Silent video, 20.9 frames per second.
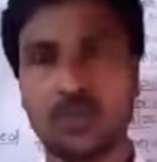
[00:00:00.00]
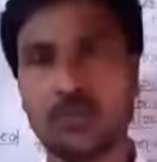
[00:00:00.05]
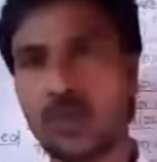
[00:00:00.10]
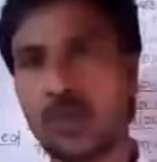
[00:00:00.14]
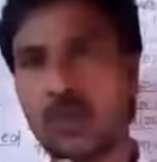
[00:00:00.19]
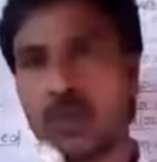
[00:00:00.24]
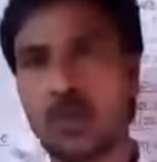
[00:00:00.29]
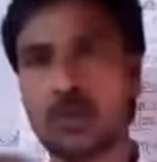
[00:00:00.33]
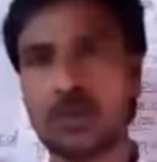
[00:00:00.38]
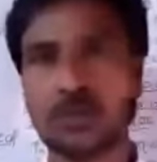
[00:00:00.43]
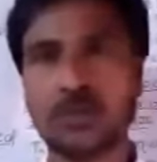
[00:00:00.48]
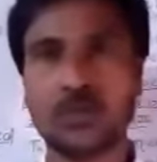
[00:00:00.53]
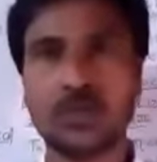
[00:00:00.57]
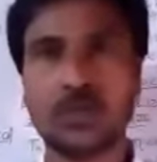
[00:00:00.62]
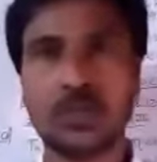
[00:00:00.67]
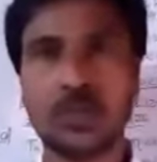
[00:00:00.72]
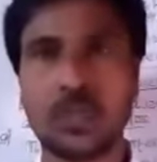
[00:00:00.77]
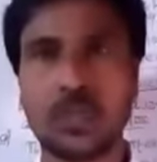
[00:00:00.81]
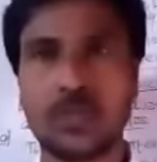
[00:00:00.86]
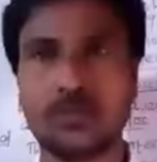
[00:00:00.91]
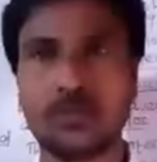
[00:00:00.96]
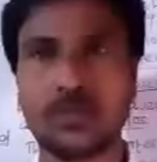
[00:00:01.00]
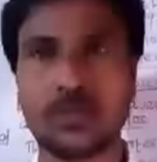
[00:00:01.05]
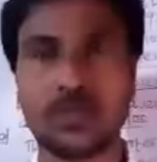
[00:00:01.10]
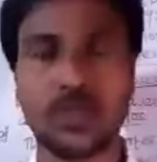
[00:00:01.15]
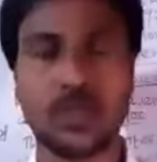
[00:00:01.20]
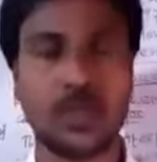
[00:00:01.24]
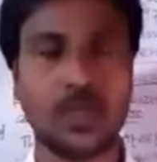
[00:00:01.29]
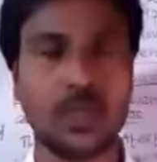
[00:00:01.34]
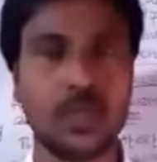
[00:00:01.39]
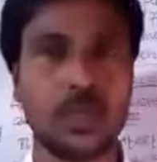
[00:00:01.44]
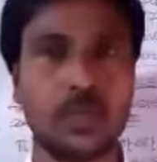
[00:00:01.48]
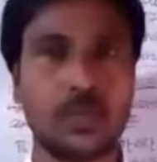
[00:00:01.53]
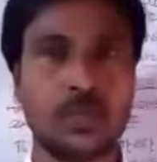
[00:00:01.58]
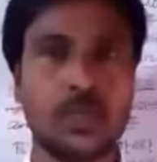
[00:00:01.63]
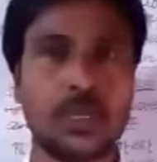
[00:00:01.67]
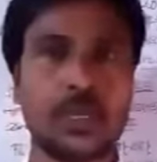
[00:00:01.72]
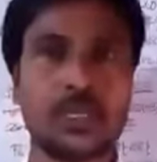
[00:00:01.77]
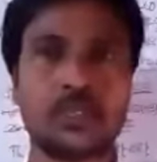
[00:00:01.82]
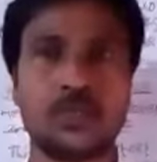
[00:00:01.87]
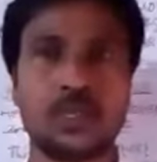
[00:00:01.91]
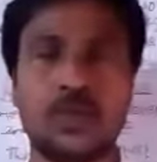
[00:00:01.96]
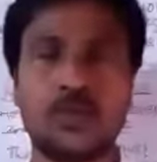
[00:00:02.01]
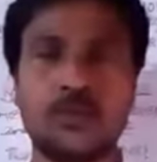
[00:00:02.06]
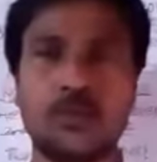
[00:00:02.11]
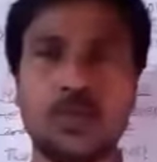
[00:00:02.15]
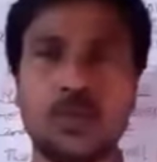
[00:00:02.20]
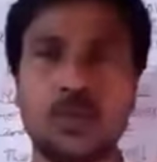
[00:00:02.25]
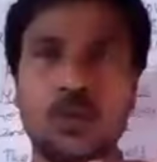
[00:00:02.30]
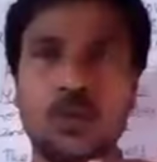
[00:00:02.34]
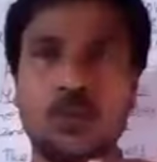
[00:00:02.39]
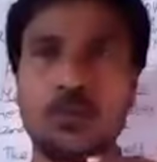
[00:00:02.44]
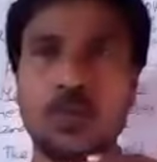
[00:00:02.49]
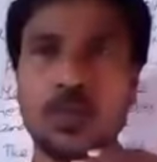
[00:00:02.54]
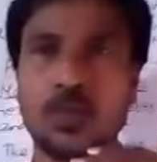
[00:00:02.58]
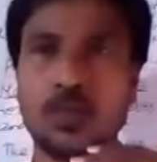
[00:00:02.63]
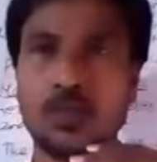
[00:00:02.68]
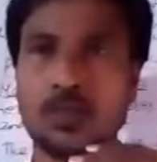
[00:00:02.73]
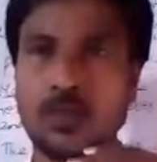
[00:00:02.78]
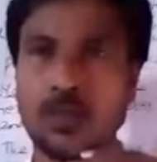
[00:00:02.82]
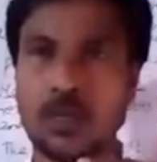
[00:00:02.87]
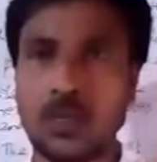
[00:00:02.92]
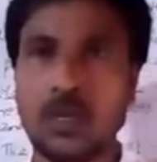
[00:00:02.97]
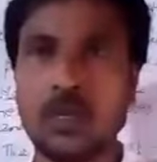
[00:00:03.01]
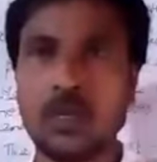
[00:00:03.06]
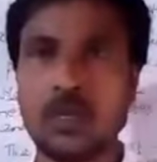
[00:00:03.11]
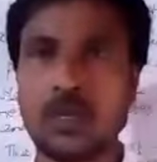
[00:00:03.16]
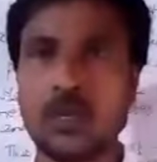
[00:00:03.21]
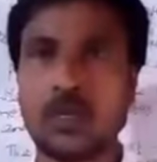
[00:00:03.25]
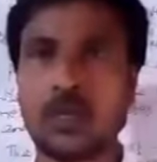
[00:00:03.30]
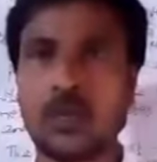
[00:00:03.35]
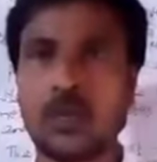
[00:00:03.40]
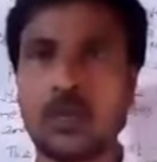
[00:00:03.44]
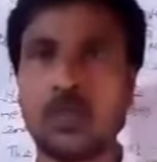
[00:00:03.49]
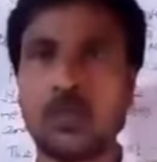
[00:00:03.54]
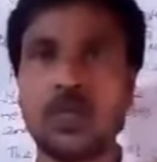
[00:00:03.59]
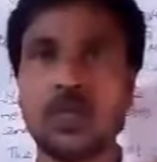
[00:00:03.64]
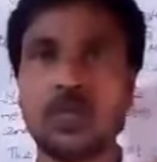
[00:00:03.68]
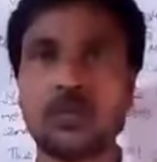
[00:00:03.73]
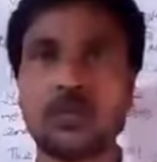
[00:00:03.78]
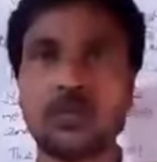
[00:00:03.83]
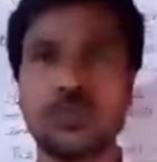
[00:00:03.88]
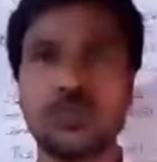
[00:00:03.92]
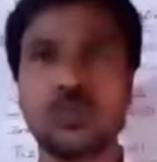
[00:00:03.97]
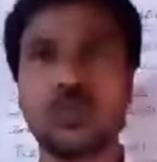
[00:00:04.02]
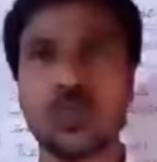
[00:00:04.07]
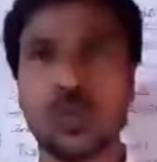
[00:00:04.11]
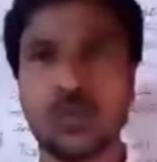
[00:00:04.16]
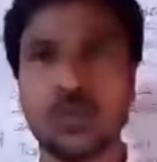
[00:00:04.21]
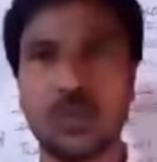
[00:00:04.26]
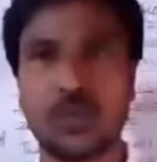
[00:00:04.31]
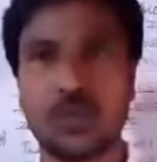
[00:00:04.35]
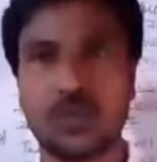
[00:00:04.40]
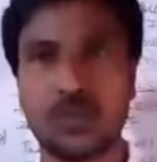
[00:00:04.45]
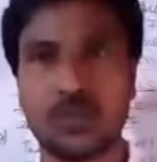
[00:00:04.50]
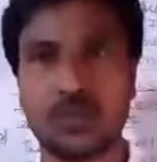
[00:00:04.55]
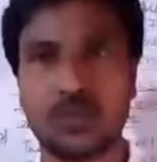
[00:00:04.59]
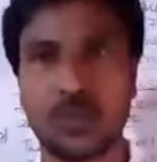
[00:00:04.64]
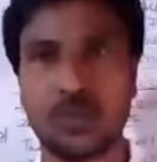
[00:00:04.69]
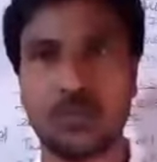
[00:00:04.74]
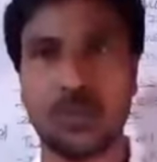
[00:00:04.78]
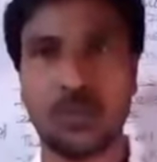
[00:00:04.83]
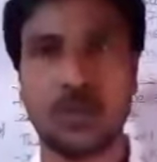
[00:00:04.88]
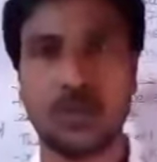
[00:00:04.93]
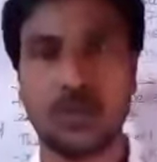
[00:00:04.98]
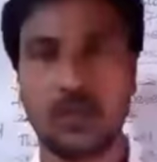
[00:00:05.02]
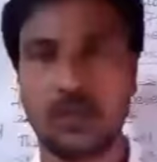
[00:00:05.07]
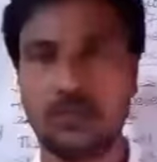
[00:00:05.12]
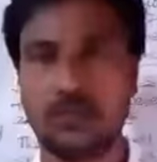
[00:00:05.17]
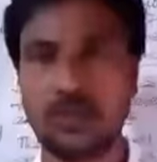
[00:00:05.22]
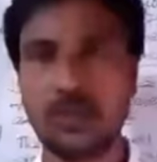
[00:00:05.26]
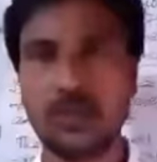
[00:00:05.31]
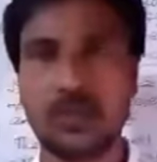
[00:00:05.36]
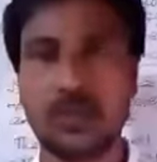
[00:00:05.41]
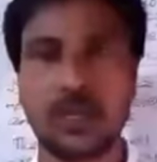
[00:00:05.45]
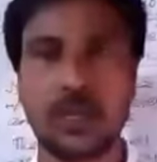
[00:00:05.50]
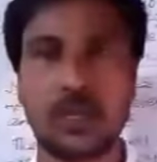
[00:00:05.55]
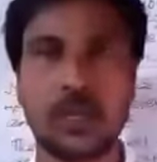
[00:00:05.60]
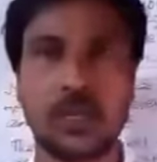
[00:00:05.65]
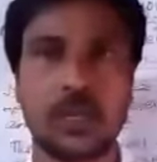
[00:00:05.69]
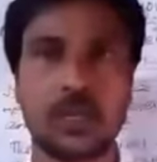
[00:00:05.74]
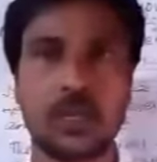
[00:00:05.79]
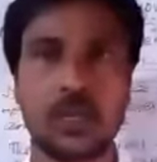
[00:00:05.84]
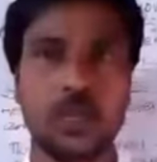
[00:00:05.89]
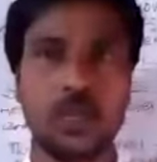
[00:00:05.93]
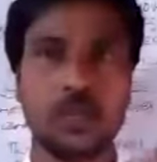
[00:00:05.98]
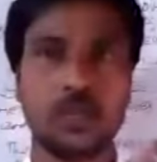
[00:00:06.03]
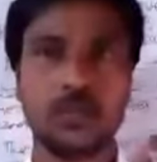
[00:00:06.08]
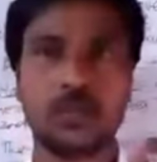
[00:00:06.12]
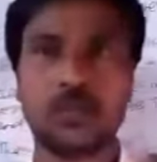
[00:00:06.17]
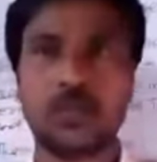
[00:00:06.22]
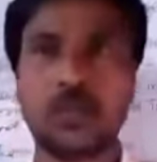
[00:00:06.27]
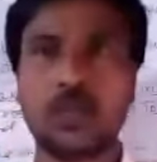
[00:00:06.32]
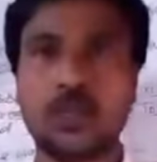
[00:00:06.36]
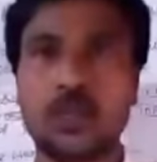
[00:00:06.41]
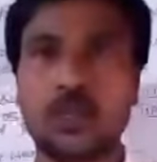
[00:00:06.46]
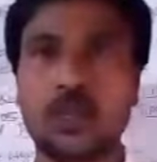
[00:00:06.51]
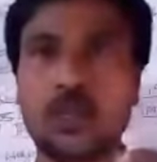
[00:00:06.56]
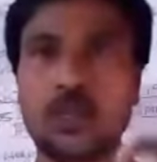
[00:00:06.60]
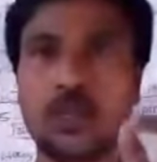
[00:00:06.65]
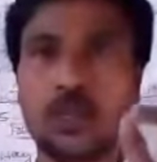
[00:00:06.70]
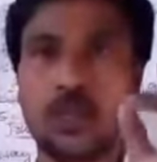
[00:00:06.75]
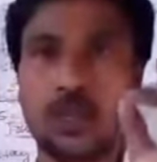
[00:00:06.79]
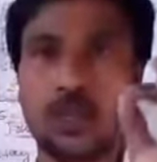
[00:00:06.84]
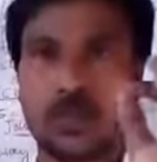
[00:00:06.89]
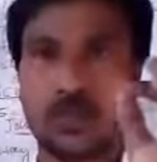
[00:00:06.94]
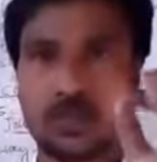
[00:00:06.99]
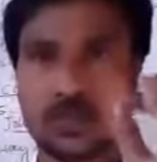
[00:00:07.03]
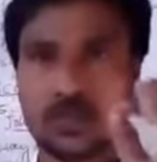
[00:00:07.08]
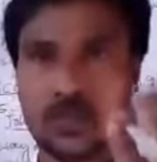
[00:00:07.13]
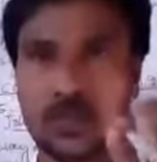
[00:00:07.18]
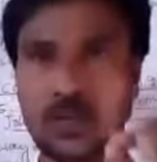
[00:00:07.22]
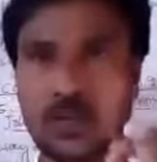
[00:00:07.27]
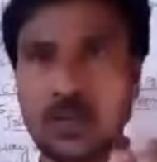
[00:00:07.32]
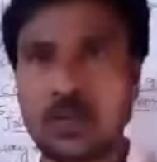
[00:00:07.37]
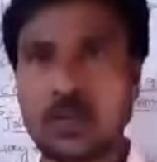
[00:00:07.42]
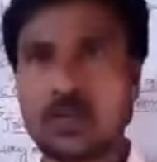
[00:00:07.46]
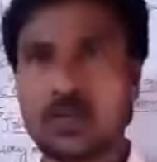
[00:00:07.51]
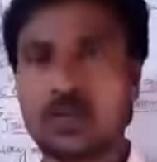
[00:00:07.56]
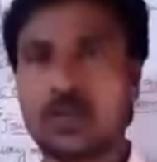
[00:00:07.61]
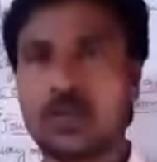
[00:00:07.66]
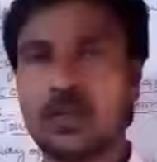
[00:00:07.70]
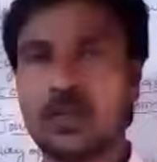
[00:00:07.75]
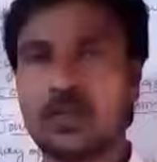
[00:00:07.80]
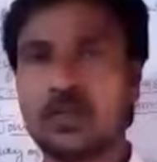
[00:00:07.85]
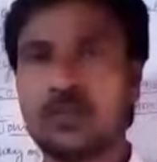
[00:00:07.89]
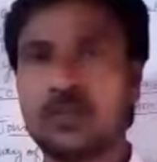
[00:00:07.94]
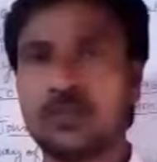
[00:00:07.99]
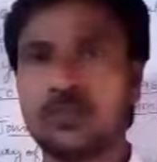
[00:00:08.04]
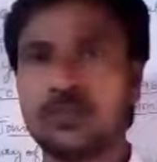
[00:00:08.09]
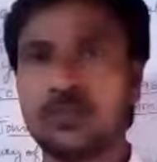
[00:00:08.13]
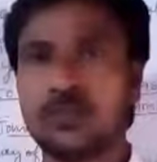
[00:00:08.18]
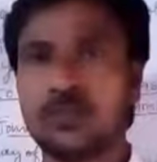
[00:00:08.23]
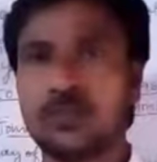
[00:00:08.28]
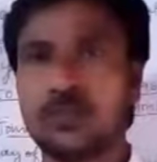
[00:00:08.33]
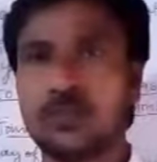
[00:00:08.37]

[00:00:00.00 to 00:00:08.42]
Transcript: We also have seen the example of Sri Lanka, only two communities people living there, the Sri Lankan